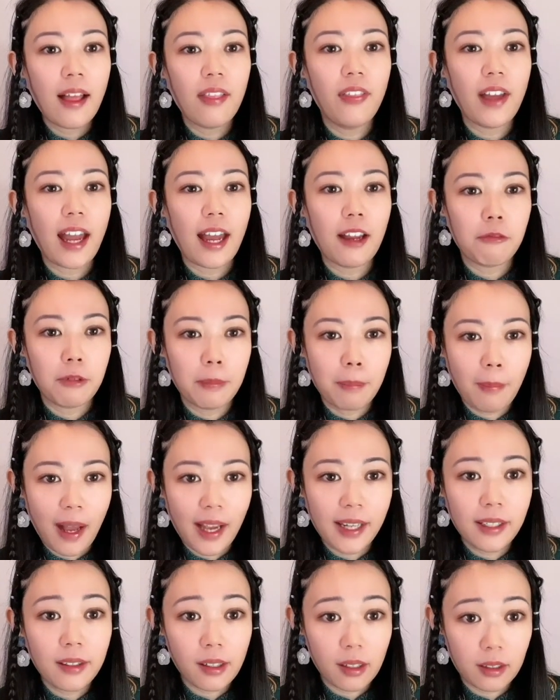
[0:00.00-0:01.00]
that
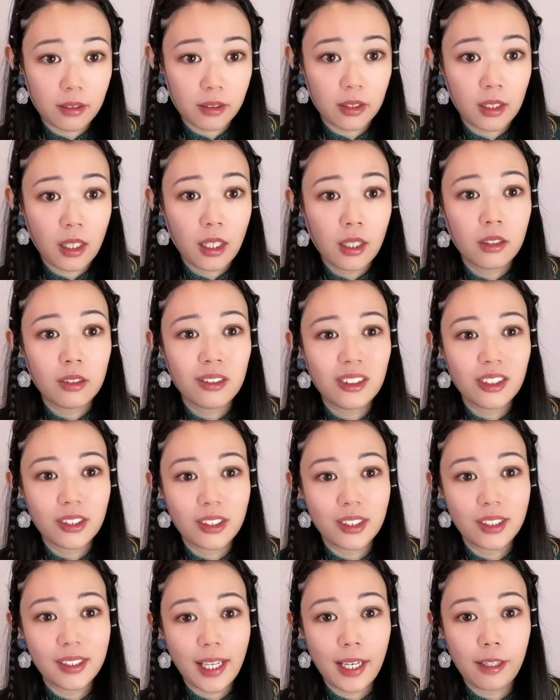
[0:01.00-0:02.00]
reminds us to
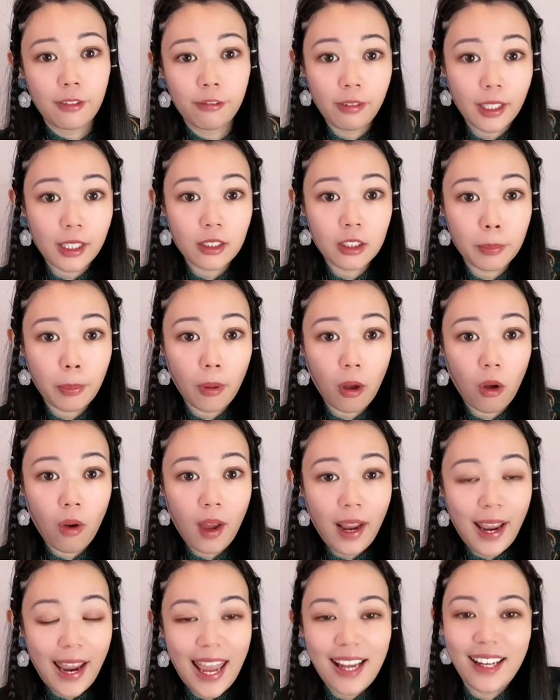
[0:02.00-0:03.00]
stay
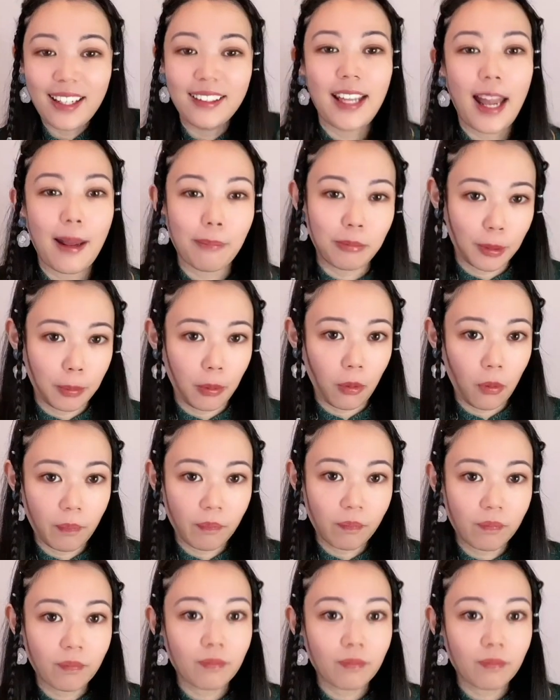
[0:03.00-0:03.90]
flexible and adaptable.